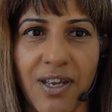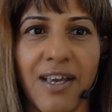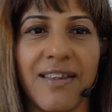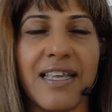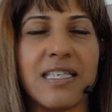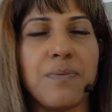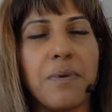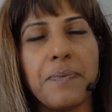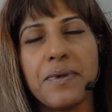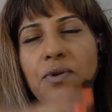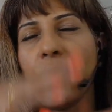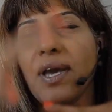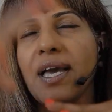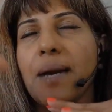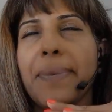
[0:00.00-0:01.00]
It's people
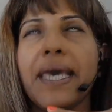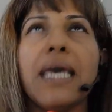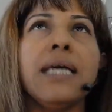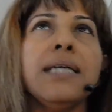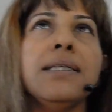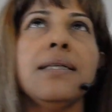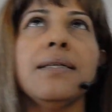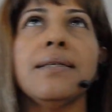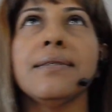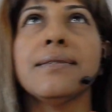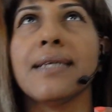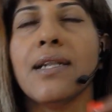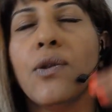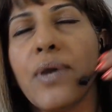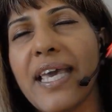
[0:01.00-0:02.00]
going up hills
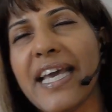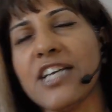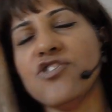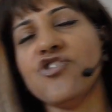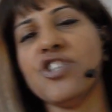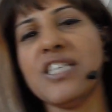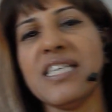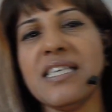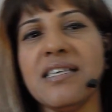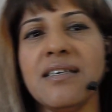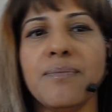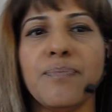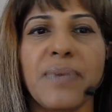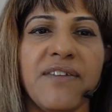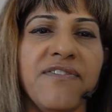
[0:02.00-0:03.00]
and looking at
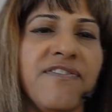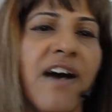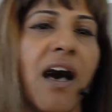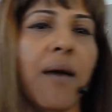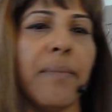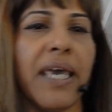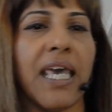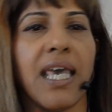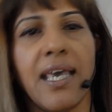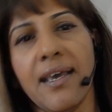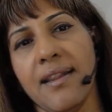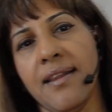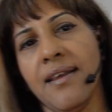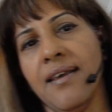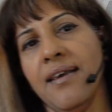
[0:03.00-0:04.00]
sheep and farming
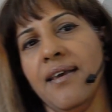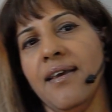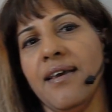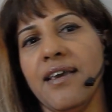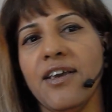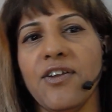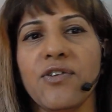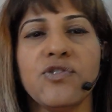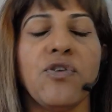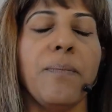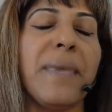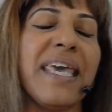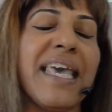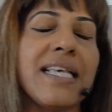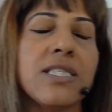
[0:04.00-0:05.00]
and,
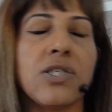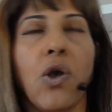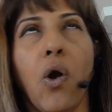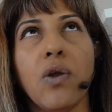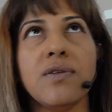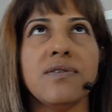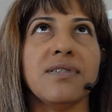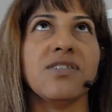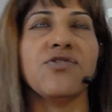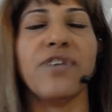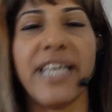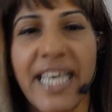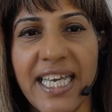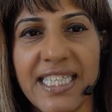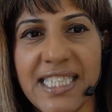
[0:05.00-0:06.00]
making scones and
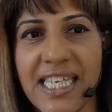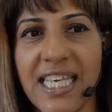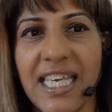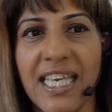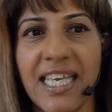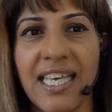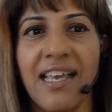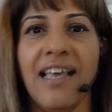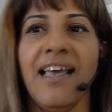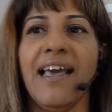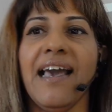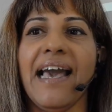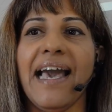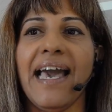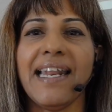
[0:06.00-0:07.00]
drinking tea.
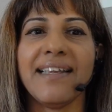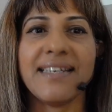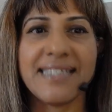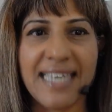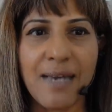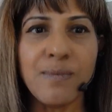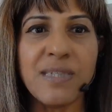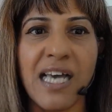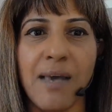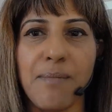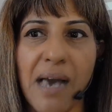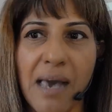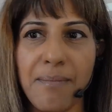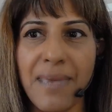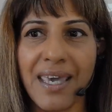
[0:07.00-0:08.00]
And at the same time,
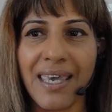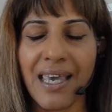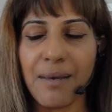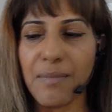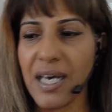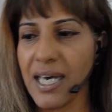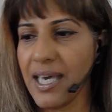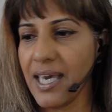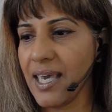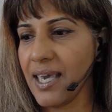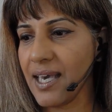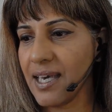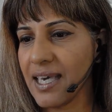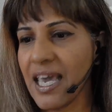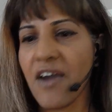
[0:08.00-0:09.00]
I'm making
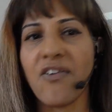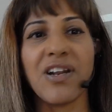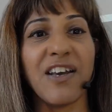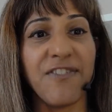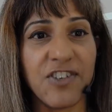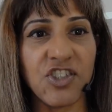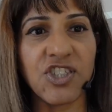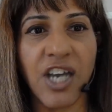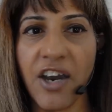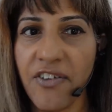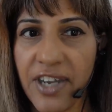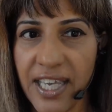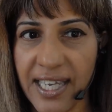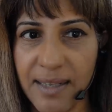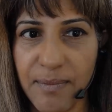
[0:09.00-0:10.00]
my Kerala fish
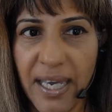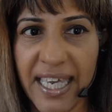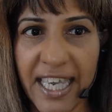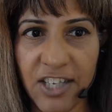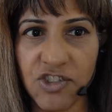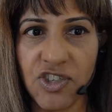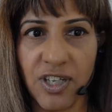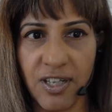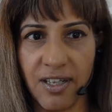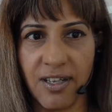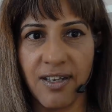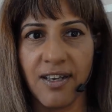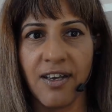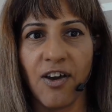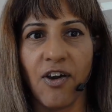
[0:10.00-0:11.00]
curry in my kitchen
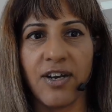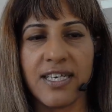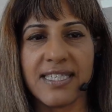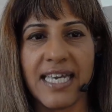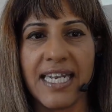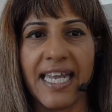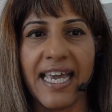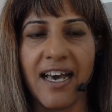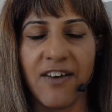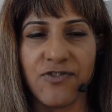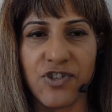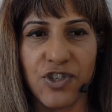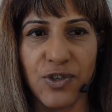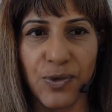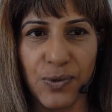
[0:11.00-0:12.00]
on a Sunday
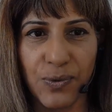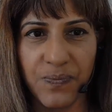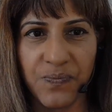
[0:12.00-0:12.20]
afternoon.